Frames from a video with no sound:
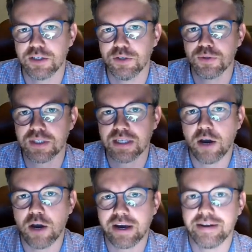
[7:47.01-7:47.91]
You say,
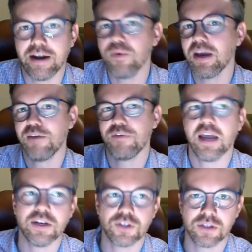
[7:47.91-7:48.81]
okay, now we have an
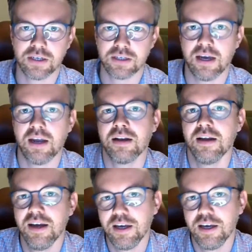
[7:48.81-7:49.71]
agent that can,
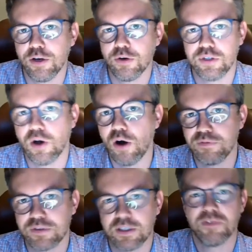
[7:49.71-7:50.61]
you know, solve
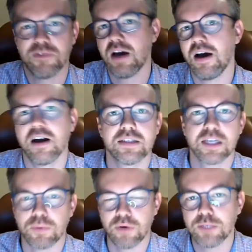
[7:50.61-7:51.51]
some of the hardest
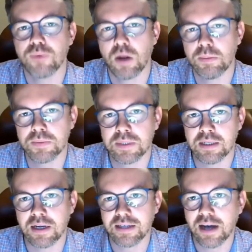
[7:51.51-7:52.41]
exploration problems in
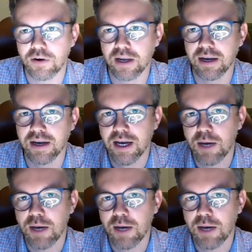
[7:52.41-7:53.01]
Atari.